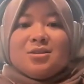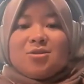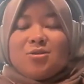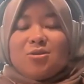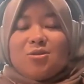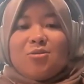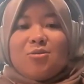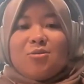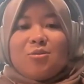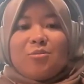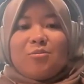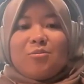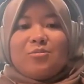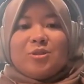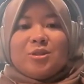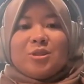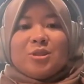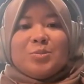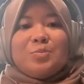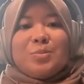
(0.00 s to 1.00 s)
So
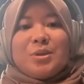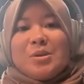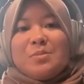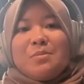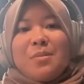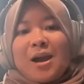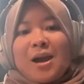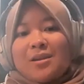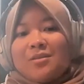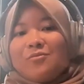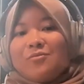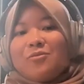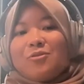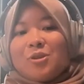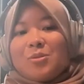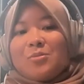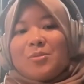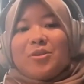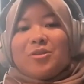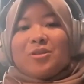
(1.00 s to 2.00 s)
just be
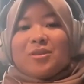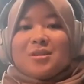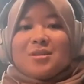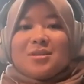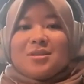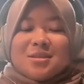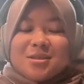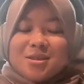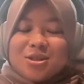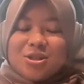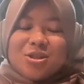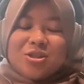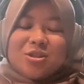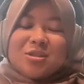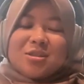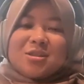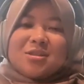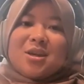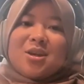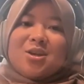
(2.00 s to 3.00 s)
mindful about the
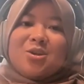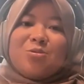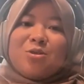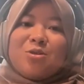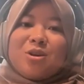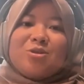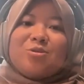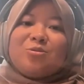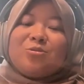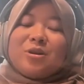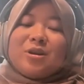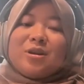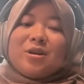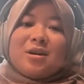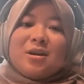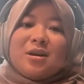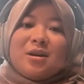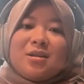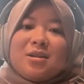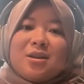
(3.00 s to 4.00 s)
decisions that you are doing,
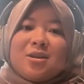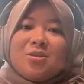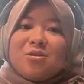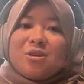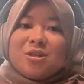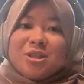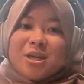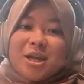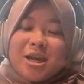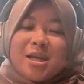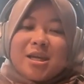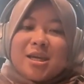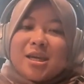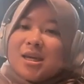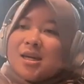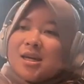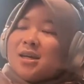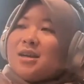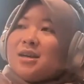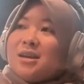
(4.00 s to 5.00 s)
that you are
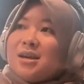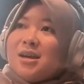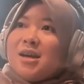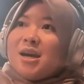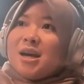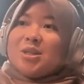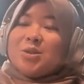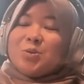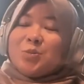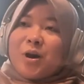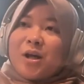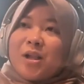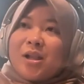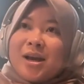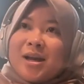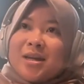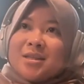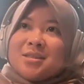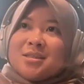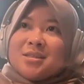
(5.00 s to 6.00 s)
taking, as well
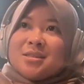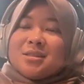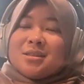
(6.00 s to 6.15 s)
as,